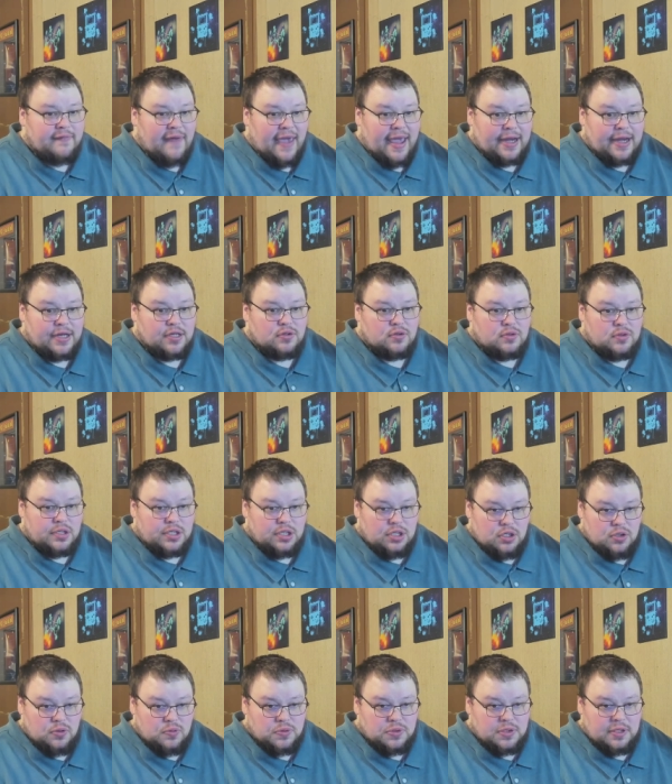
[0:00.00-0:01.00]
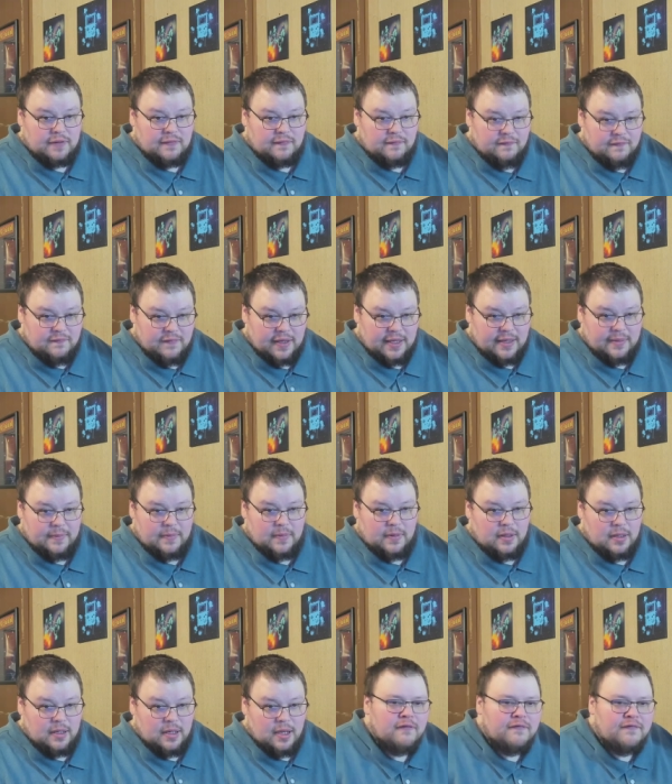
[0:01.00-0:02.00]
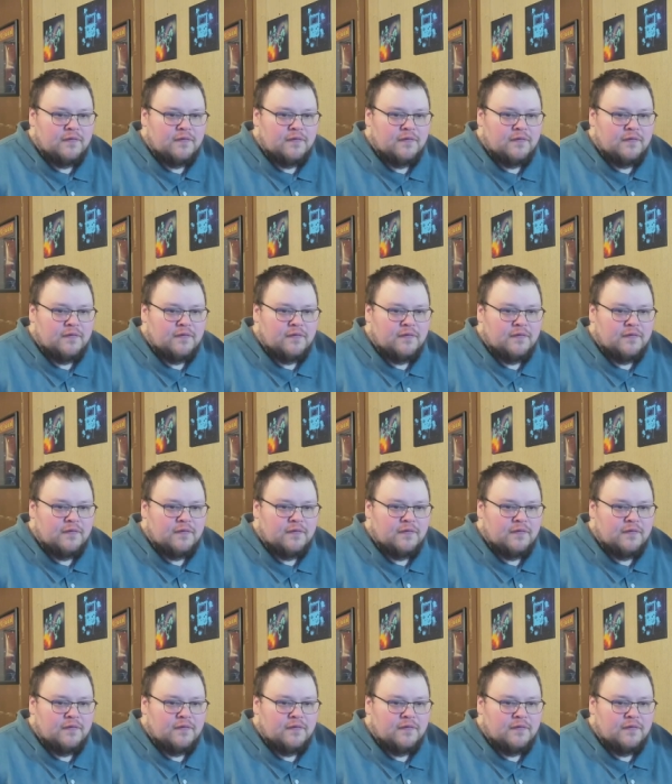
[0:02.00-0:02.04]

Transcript: of actually using Vim